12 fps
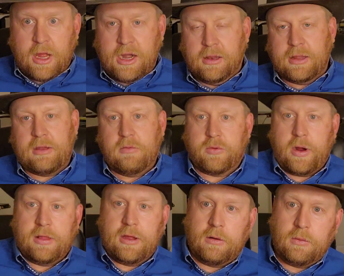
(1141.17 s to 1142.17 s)
Lee was right
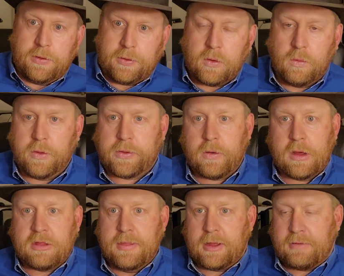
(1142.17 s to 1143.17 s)
there with Chris
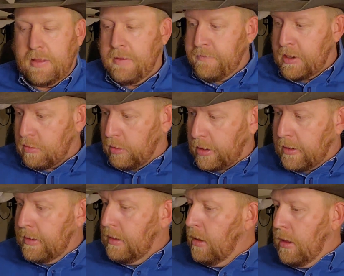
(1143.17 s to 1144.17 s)
in the fence work.
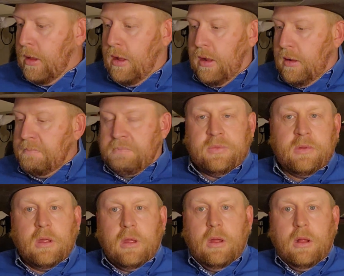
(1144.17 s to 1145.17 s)

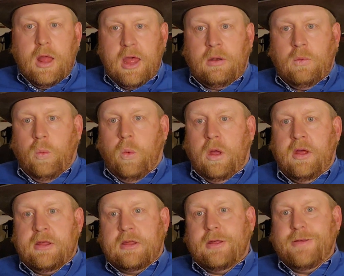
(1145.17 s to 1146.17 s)
It
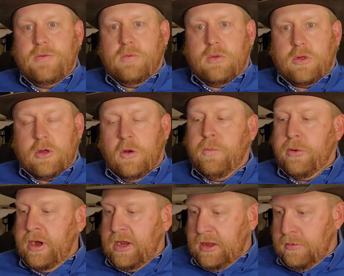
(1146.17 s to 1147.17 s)
was so
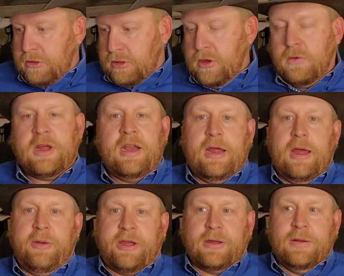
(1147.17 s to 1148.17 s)
pretty. It was so
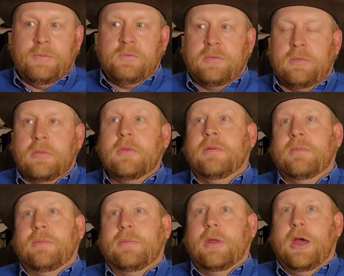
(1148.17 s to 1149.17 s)
dynamic.
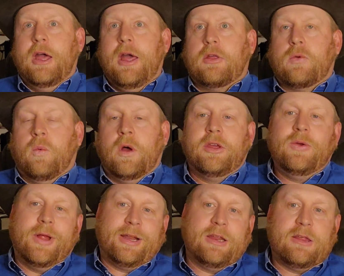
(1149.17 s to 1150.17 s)
It's what you
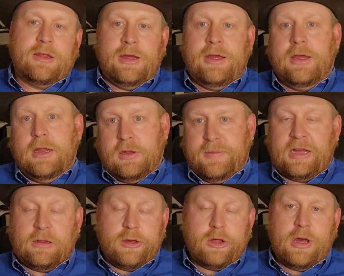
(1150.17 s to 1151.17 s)
like to see, and to be
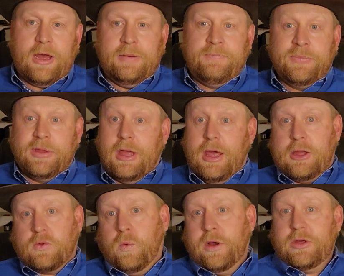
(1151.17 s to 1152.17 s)
cliched, it's
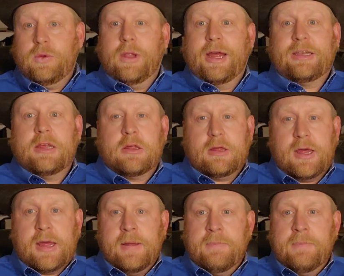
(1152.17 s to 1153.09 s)
what you like to see